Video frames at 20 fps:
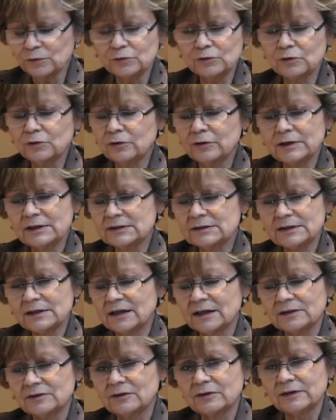But
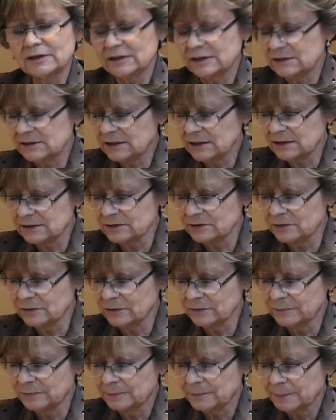Saul did not
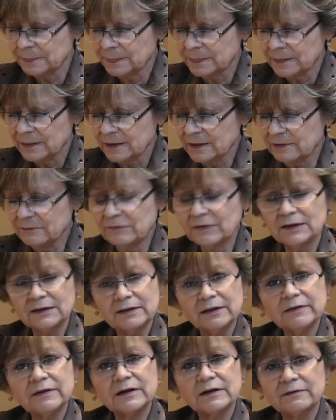confront this
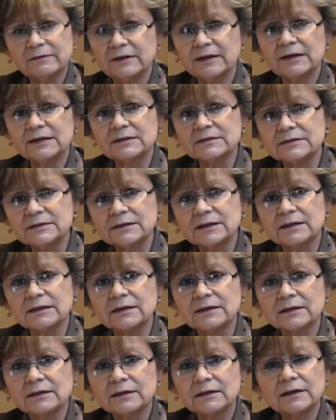act of
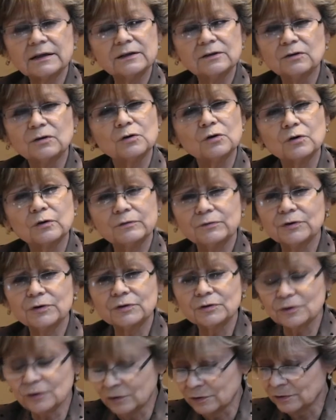rejection or this lack
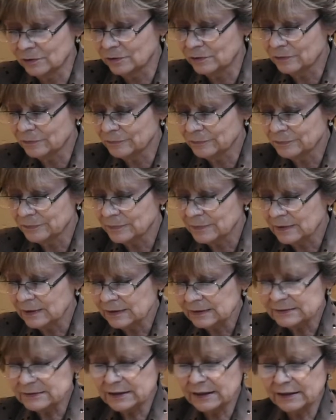of
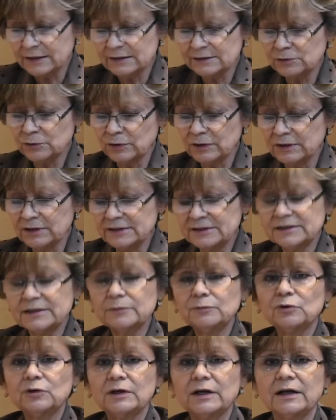this lack
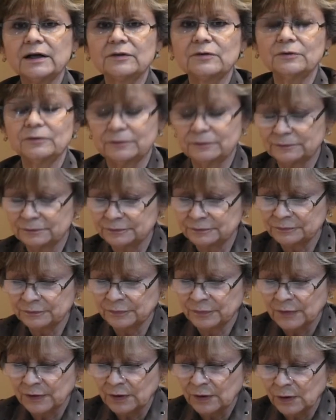of uh,
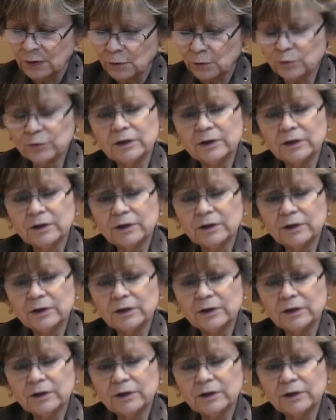reverence.